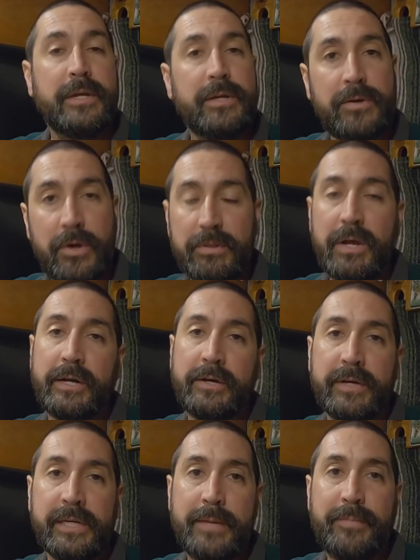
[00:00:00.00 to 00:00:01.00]
no
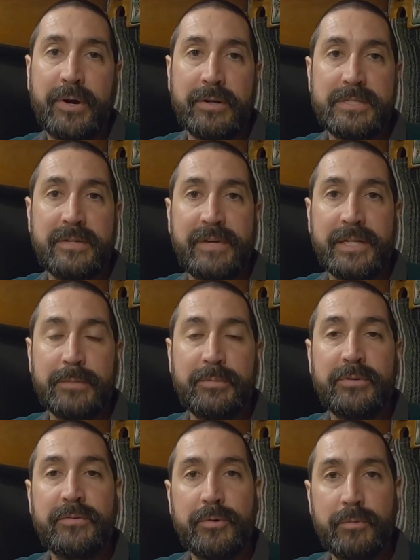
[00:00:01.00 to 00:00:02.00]
longer any parts
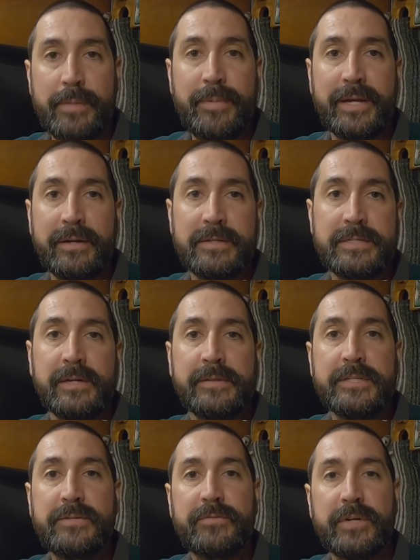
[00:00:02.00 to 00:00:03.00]
available for repairs on
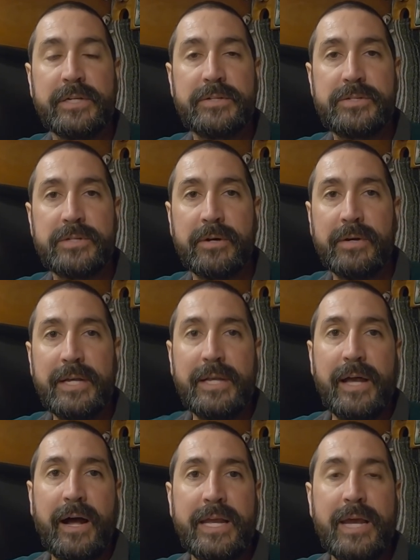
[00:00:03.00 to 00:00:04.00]
this fridge. So
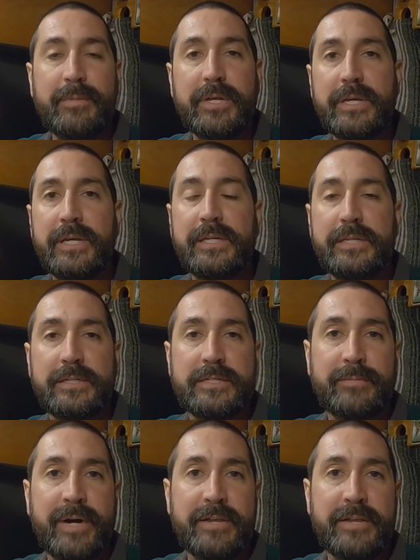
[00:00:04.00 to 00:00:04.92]
I am looking into some